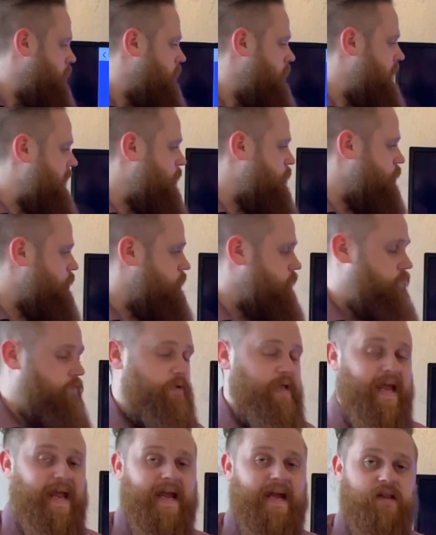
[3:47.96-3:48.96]
Now,
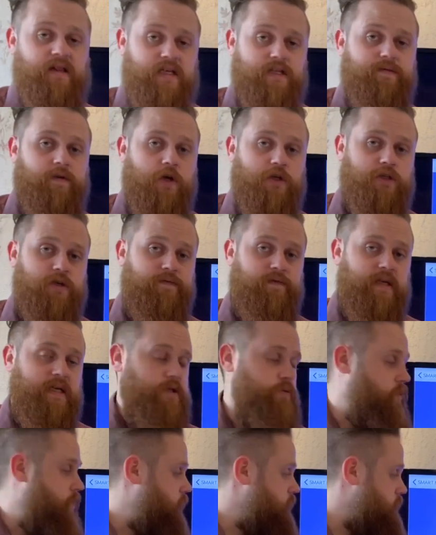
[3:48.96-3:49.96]
the English version of
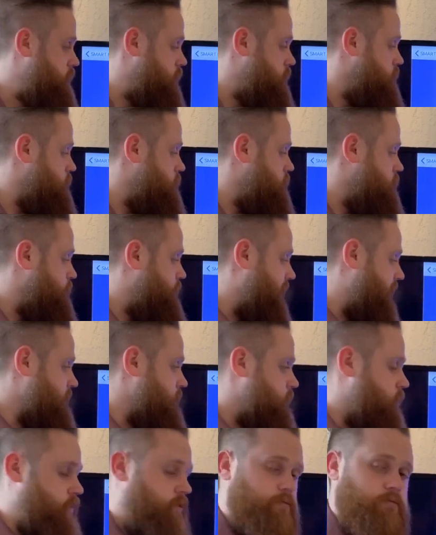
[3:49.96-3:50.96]
these words,
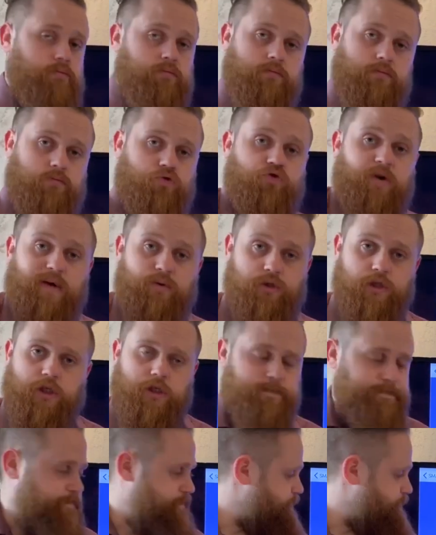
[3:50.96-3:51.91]
pants, trousers.